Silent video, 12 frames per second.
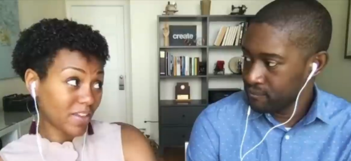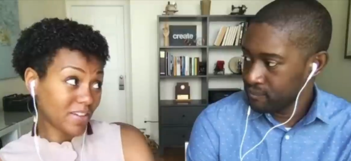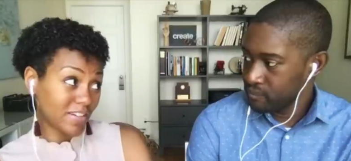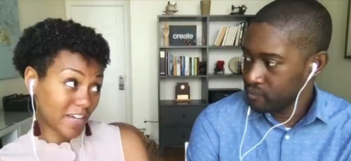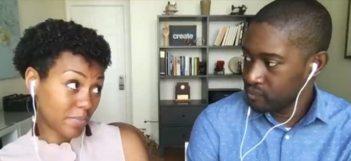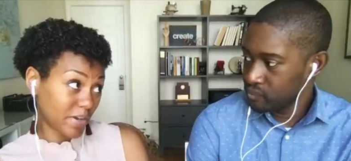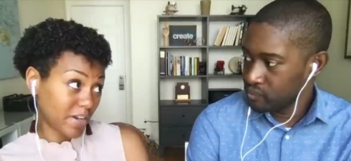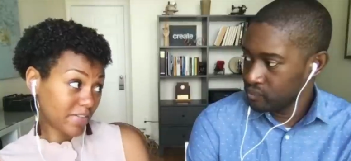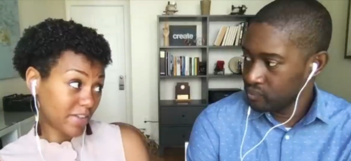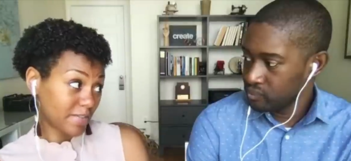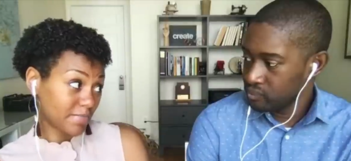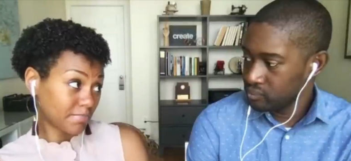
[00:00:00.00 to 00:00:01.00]
Speaker 1: a death
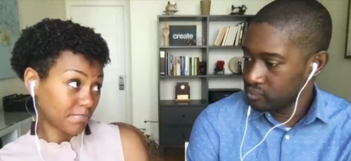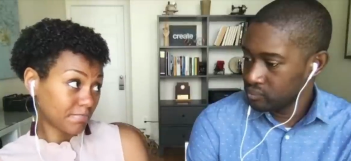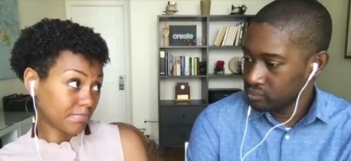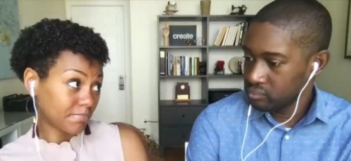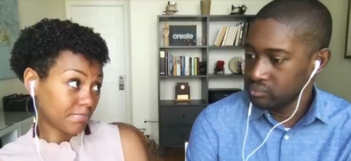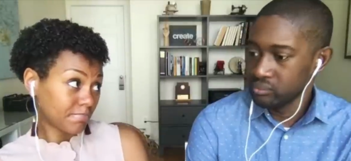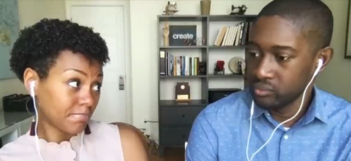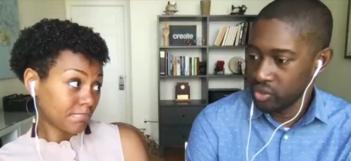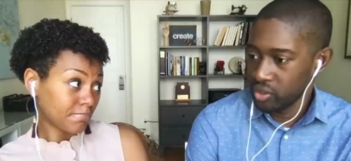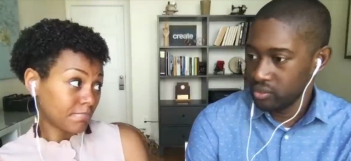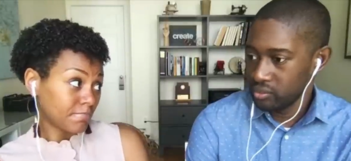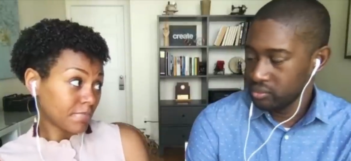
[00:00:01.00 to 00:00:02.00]
benefit.
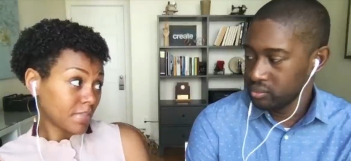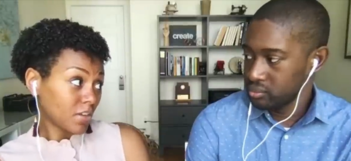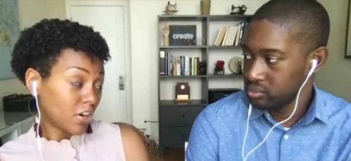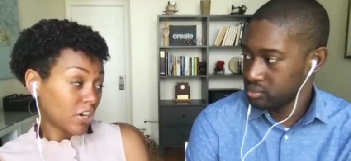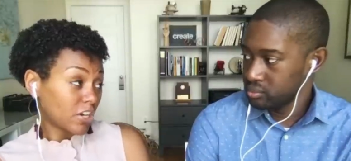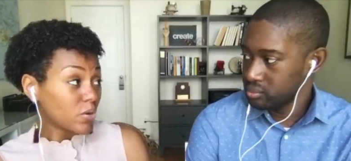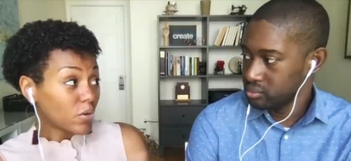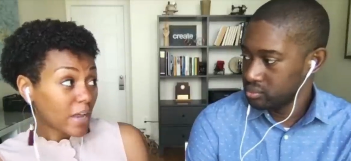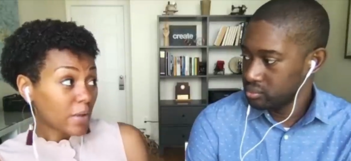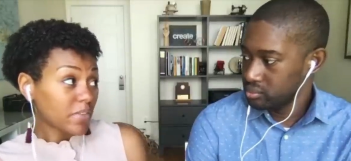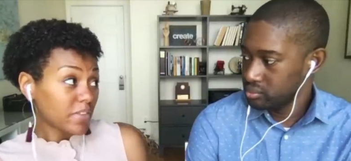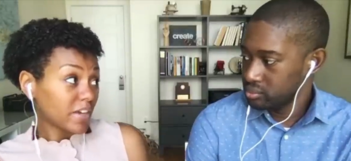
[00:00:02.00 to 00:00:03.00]
Okay. Are you
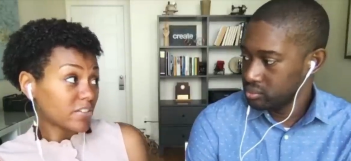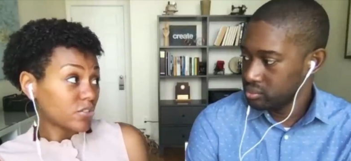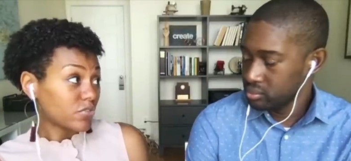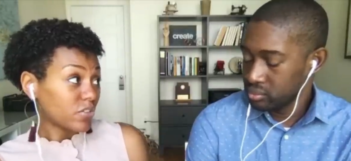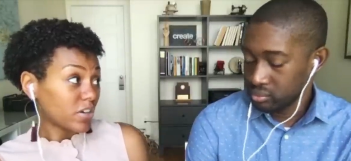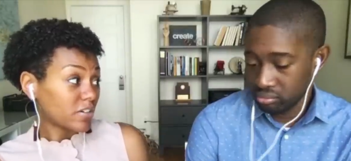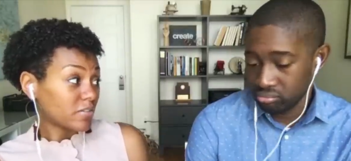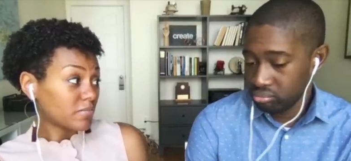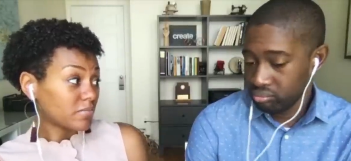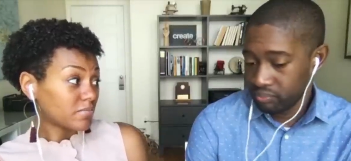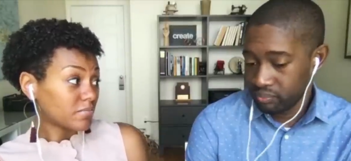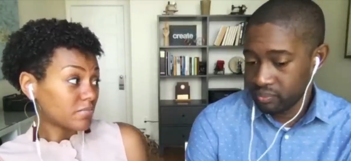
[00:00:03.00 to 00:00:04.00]
okay with that so far?
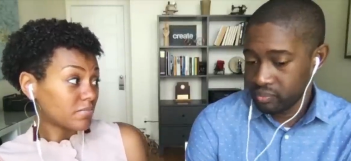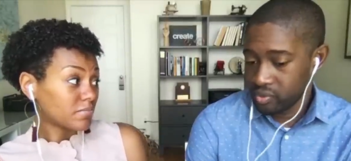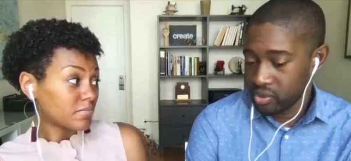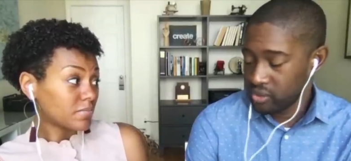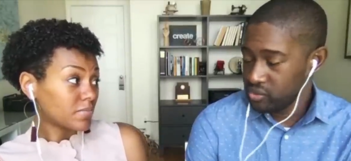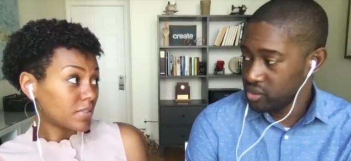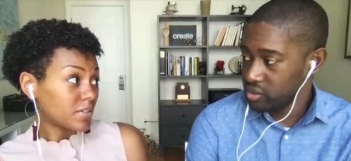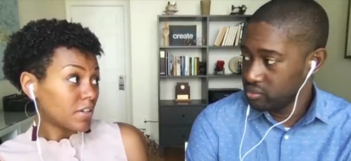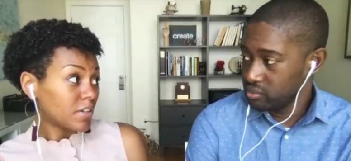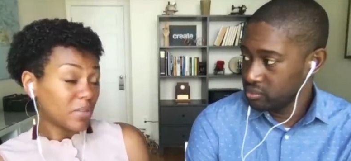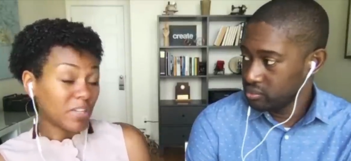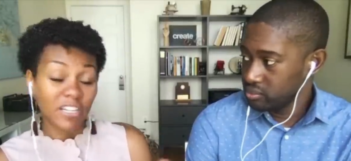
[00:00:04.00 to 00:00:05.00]
Sounds good.
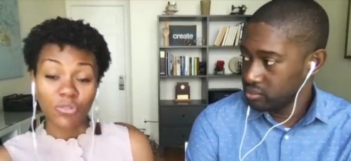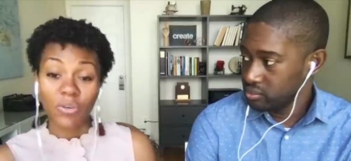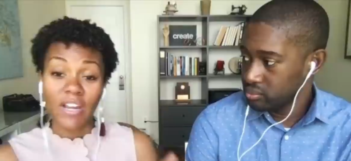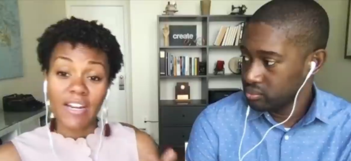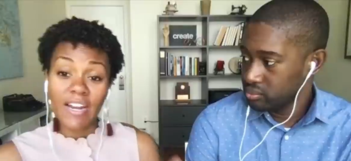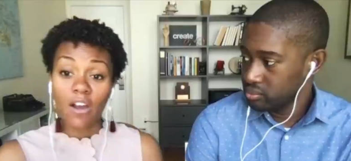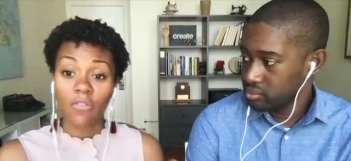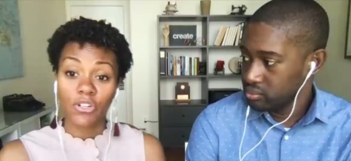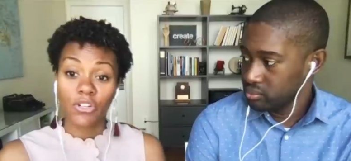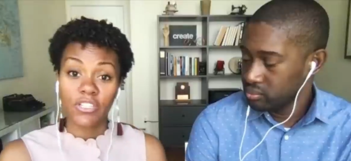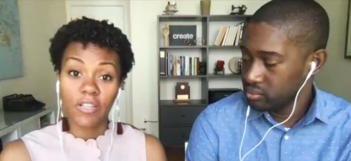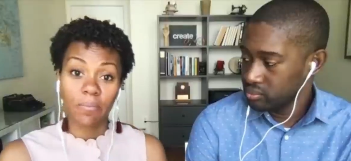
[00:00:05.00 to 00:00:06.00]
Because right now, for
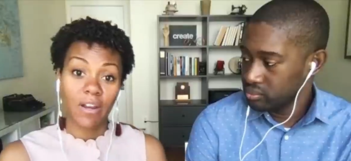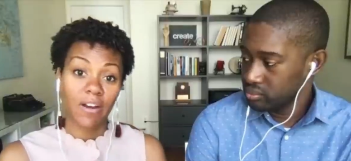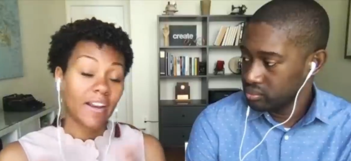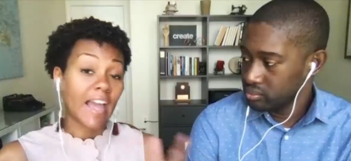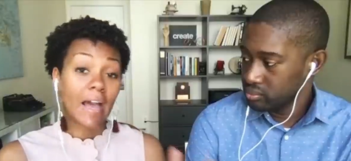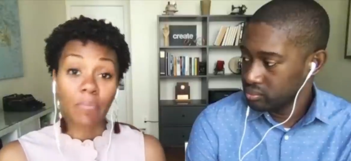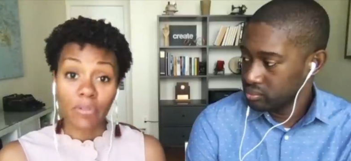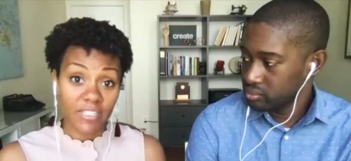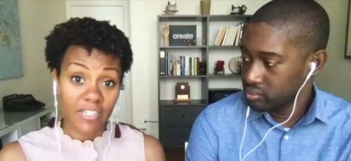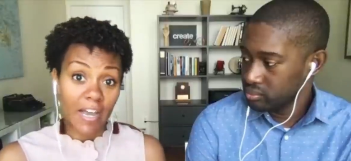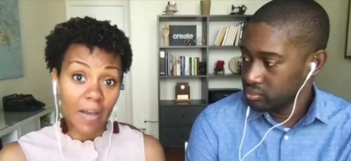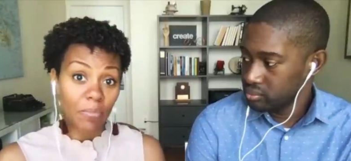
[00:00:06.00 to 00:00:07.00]
just comparing apples
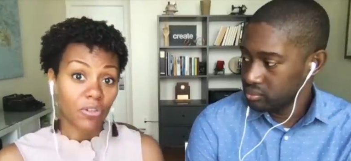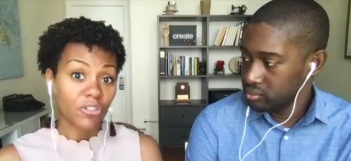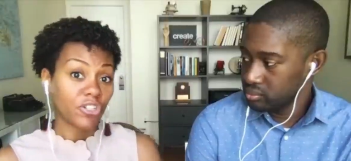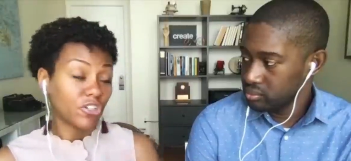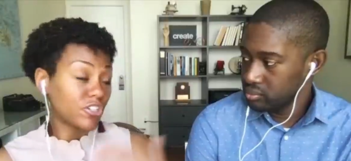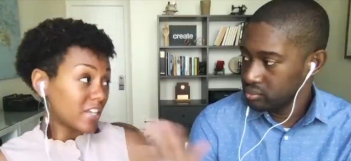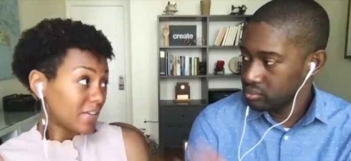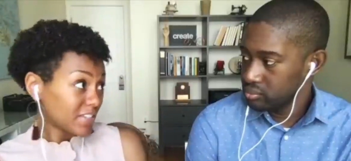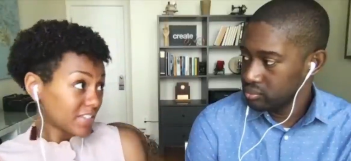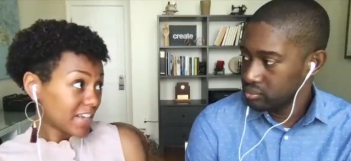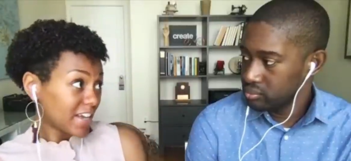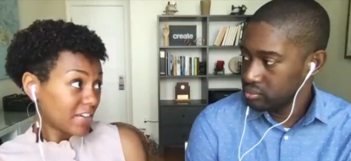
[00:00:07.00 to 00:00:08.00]
to apples, your
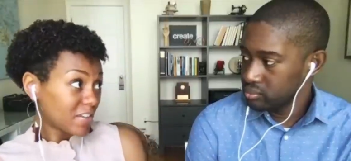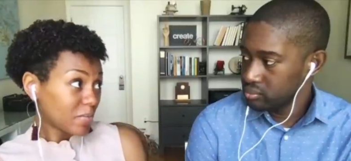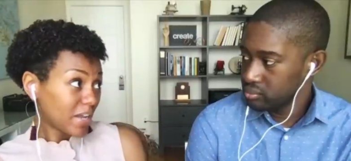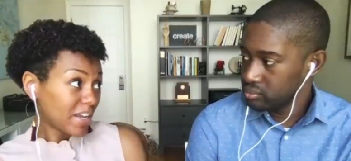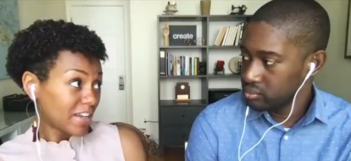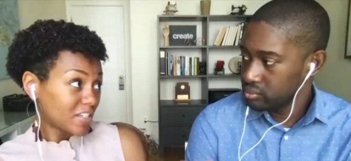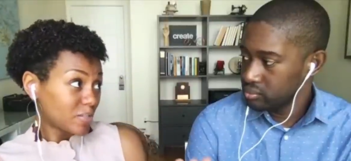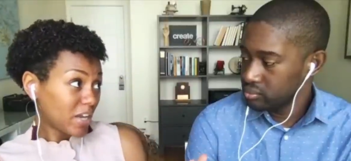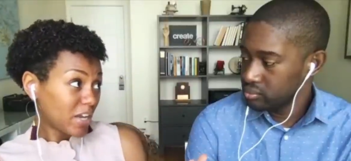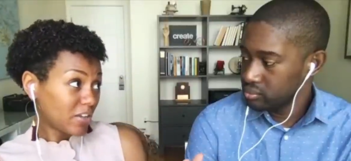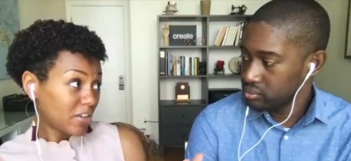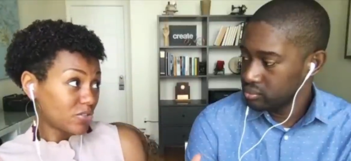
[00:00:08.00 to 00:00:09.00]
savings account in the bank is
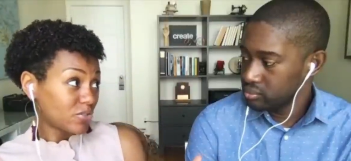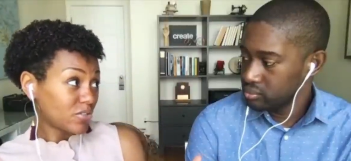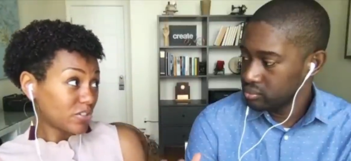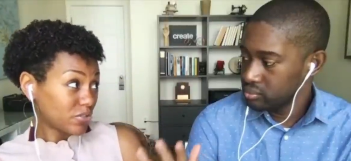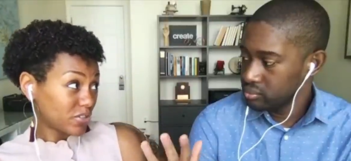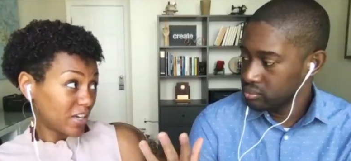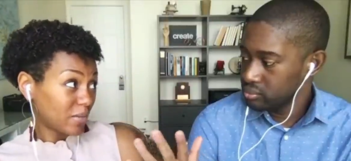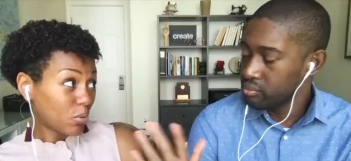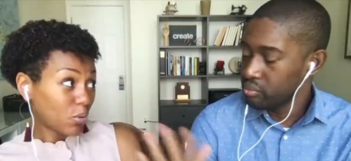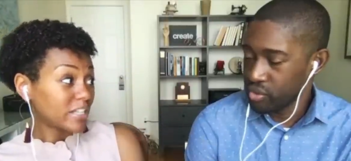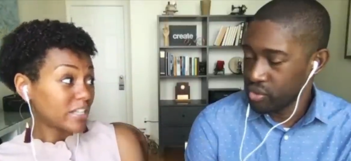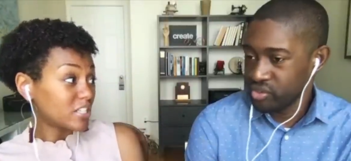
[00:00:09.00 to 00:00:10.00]
paying you, you said
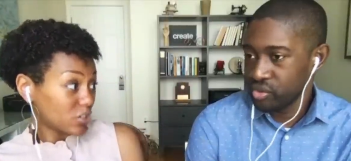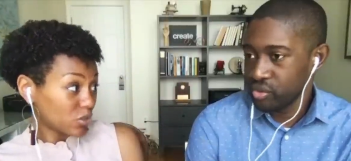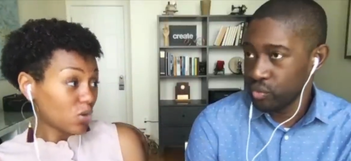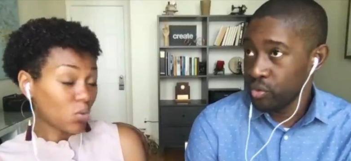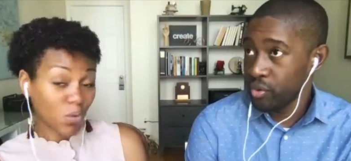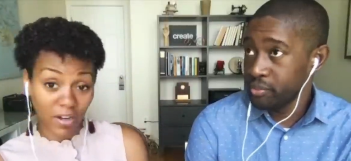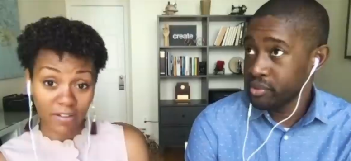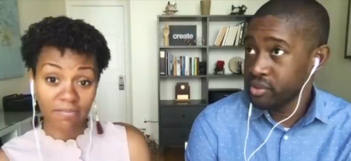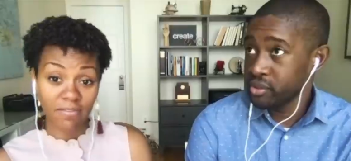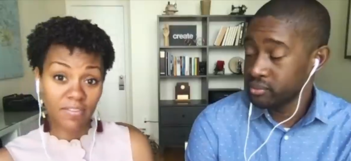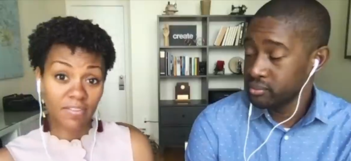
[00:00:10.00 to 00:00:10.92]
0.01. 001